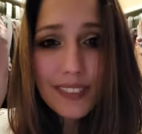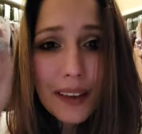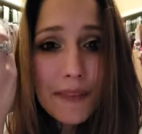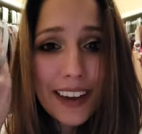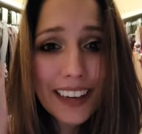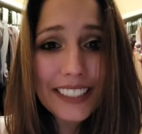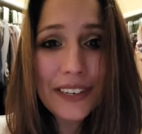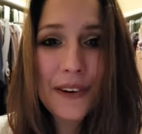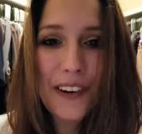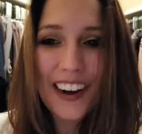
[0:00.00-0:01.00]
My eyes
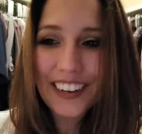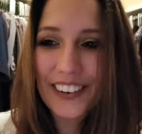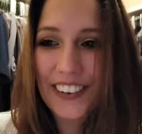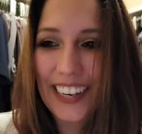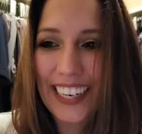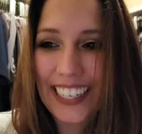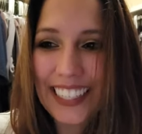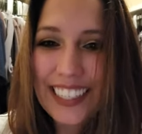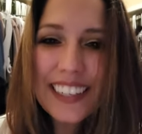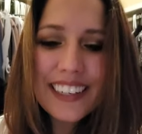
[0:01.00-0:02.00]
are watering.
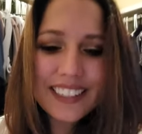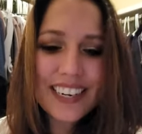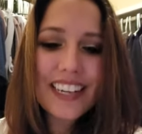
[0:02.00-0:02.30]
Did